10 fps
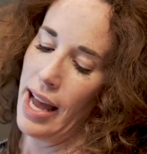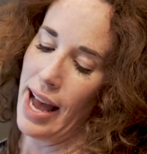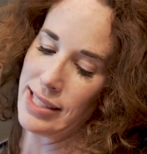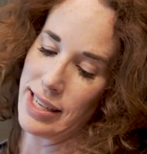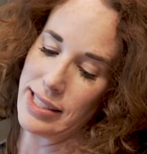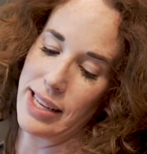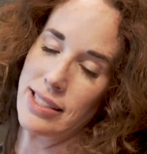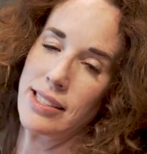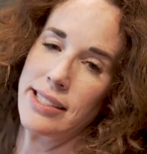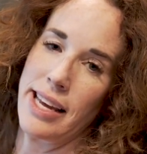As I
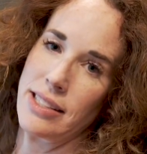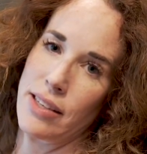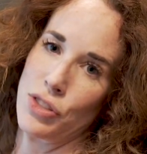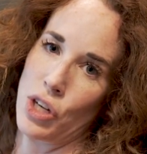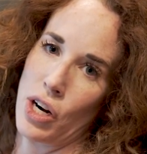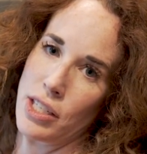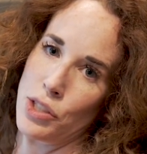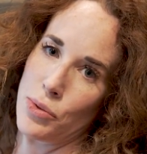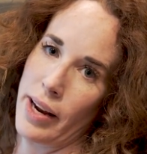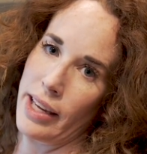said, states have started
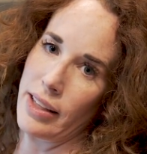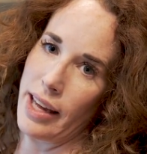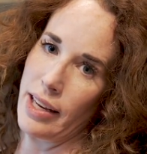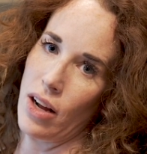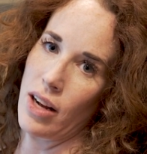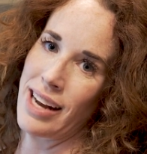to regulate